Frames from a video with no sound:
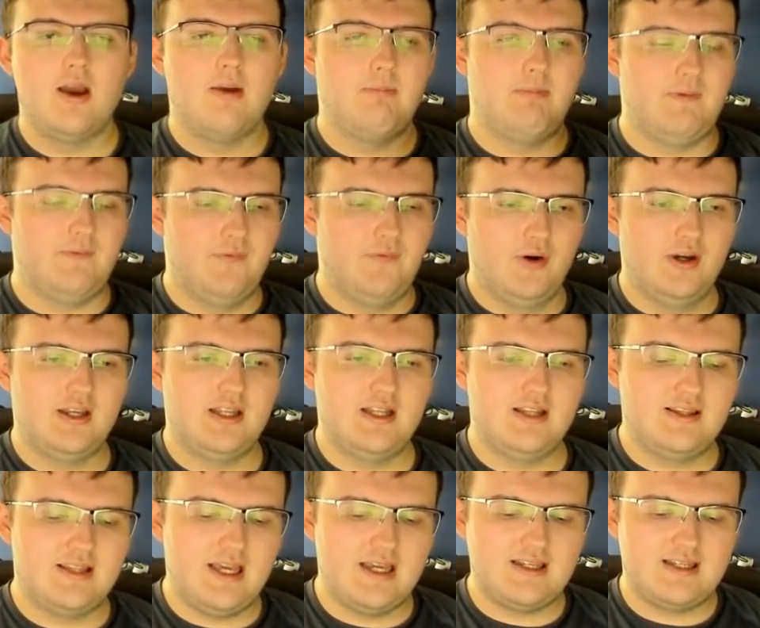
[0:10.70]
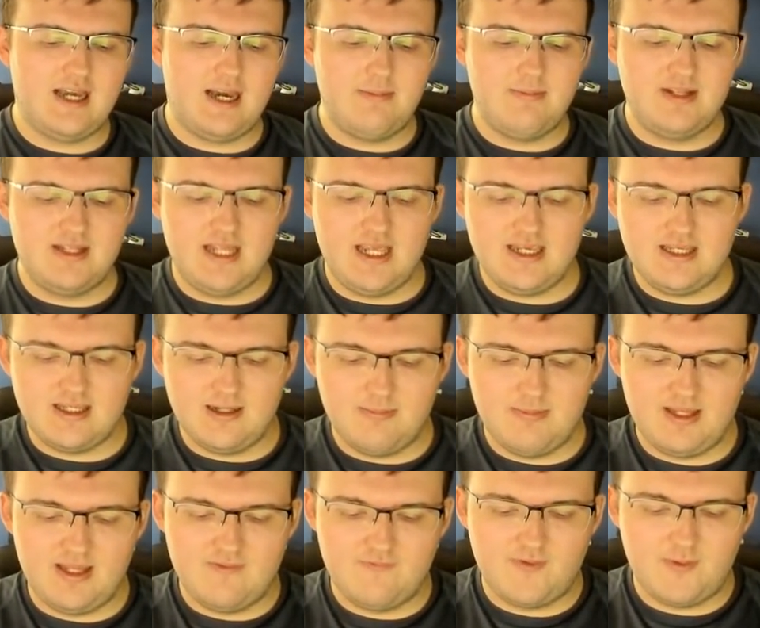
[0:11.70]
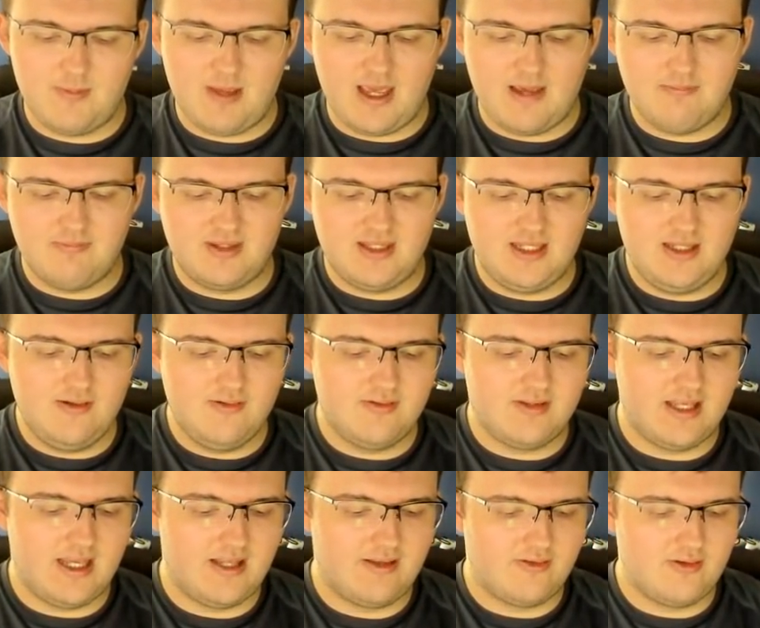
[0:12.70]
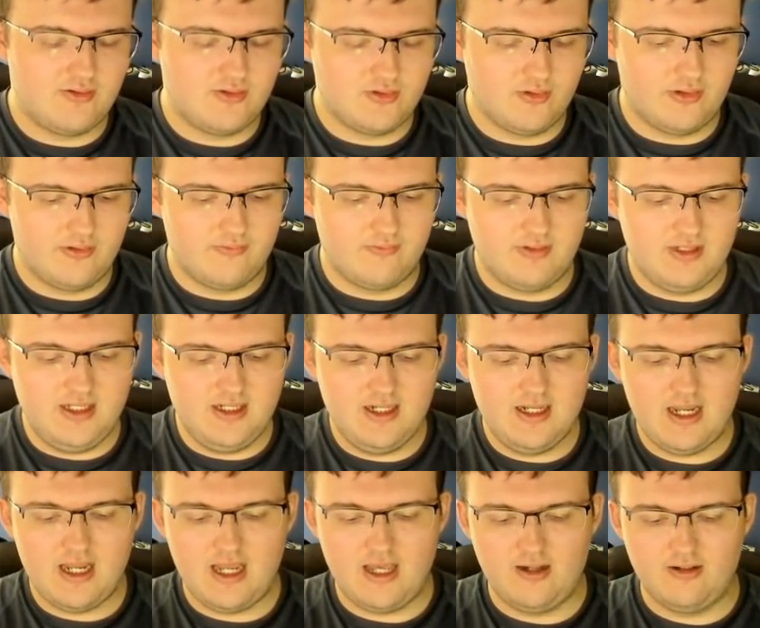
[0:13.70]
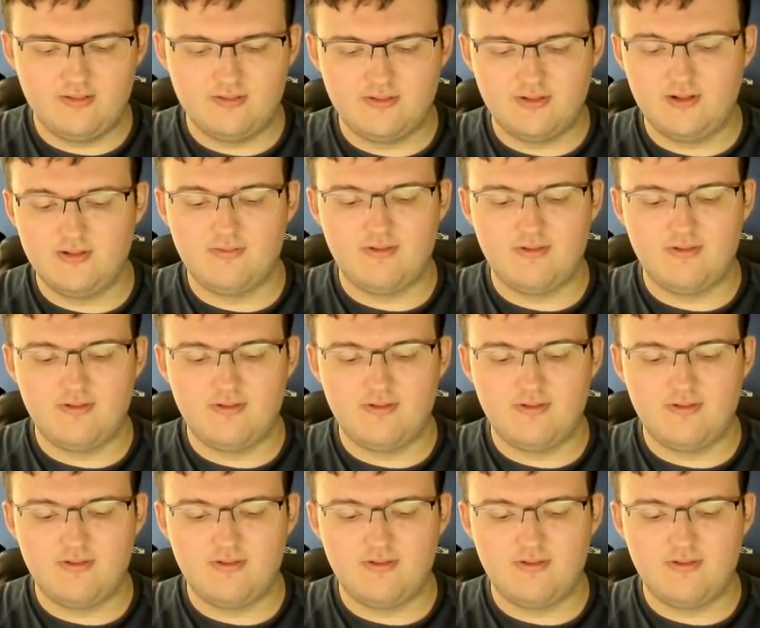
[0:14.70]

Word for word: Before we get into that comment today, coming in from MT, who says, Jordan Reed, hail to the